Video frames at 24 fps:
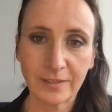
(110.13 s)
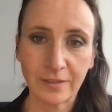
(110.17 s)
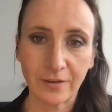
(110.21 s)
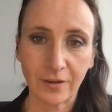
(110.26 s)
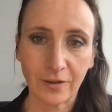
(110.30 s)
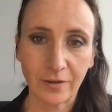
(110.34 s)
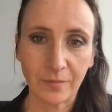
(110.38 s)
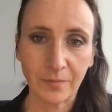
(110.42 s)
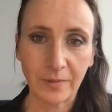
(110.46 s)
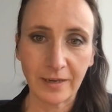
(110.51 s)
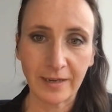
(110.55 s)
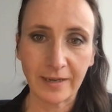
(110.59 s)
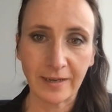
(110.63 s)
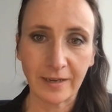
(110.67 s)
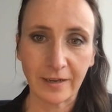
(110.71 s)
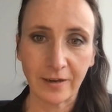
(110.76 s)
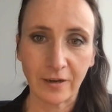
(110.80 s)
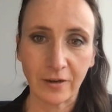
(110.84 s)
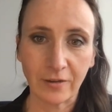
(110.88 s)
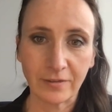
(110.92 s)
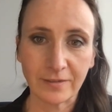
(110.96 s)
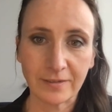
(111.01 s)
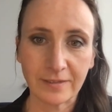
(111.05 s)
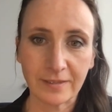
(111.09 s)
so completely
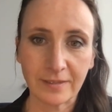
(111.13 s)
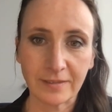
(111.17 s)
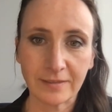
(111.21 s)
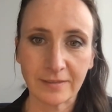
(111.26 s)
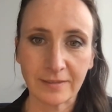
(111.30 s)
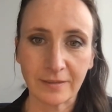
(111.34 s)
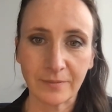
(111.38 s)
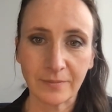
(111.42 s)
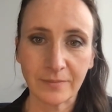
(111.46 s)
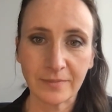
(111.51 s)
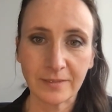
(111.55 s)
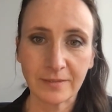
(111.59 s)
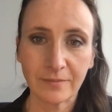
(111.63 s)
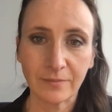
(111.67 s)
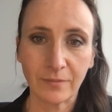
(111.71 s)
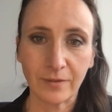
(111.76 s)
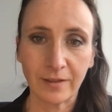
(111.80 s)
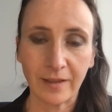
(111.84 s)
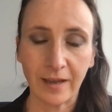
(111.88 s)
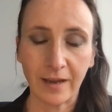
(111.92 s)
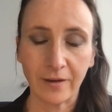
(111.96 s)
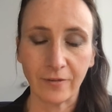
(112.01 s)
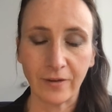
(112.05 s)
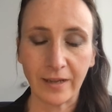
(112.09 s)
closed systems
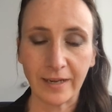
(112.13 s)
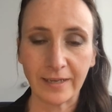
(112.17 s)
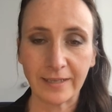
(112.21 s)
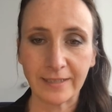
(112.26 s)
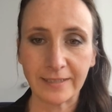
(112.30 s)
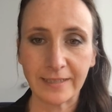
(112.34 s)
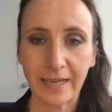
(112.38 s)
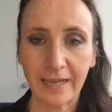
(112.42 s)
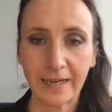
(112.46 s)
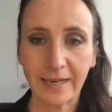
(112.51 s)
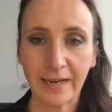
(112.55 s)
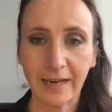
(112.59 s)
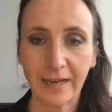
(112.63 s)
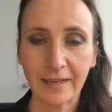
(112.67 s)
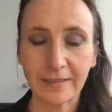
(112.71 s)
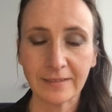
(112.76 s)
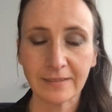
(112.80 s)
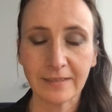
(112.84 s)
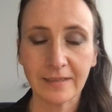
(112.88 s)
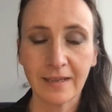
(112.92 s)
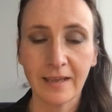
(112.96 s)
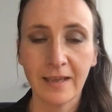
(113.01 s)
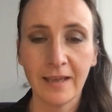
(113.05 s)
without any daylight.